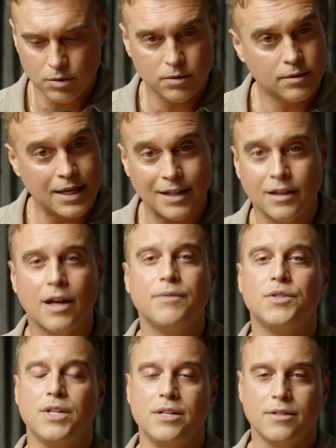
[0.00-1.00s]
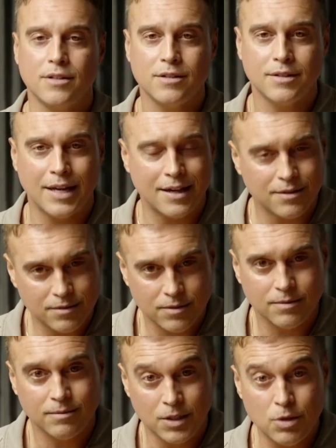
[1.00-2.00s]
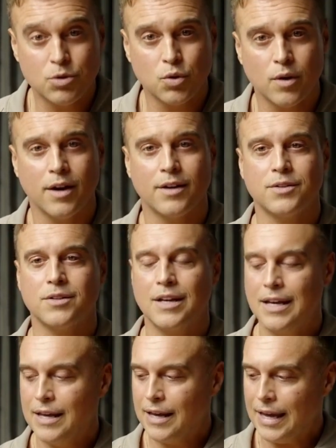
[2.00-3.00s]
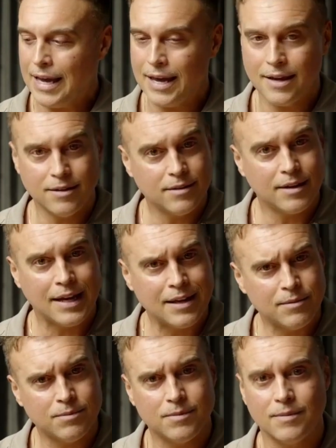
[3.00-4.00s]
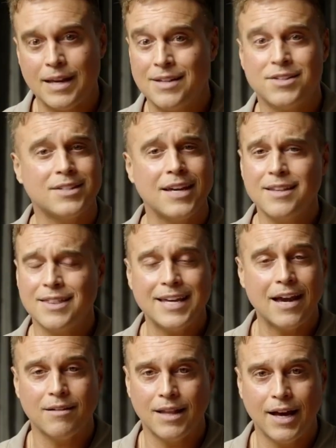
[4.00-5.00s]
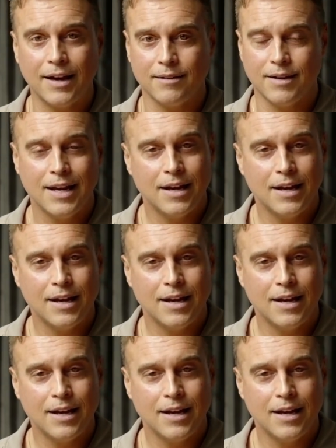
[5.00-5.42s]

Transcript: that loves Jesus, that you trust, and say the thing out loud.